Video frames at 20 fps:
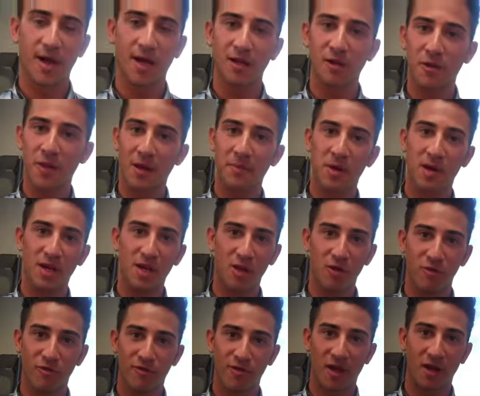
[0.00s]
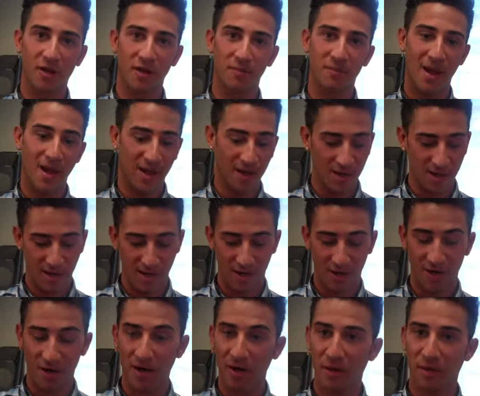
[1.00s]
color that I'm going to use on Megan
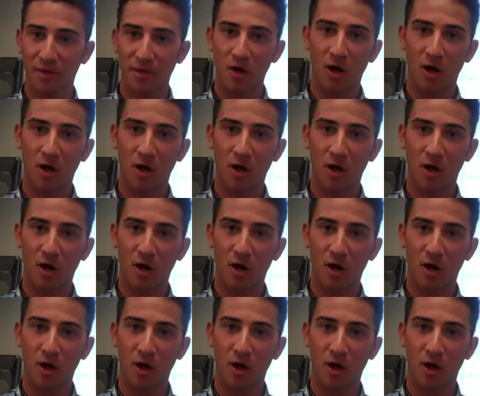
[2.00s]
here is